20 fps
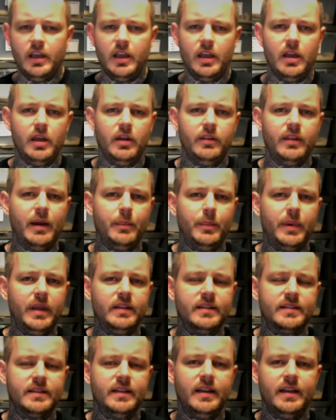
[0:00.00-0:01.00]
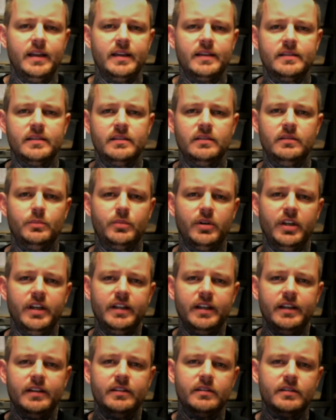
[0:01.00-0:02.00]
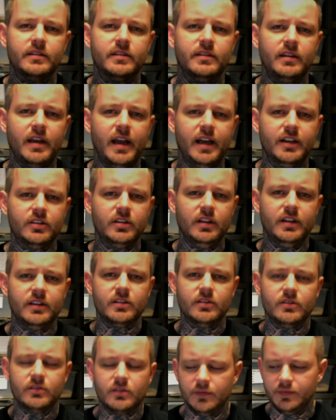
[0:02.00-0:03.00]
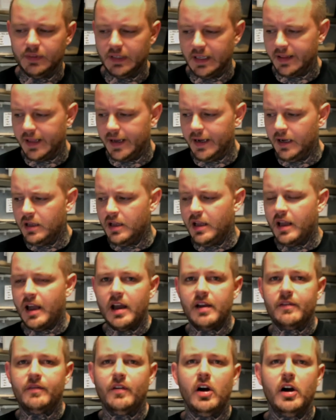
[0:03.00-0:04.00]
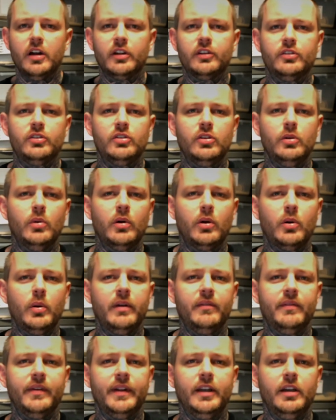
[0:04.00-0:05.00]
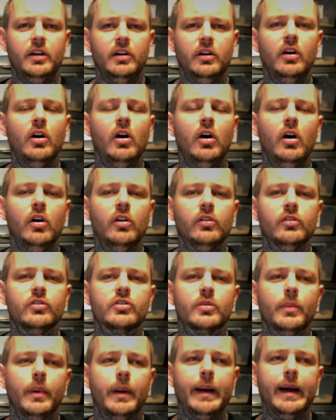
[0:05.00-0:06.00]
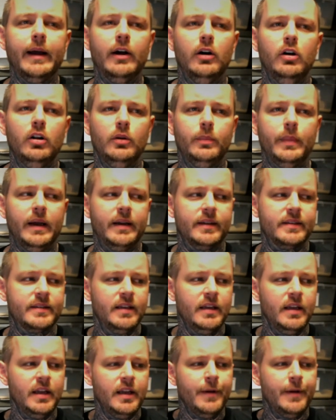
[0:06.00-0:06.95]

that being snakes, breedings, hatchlings and stuff like that, I thought I'd shoot a quick video on some of my holdbacks.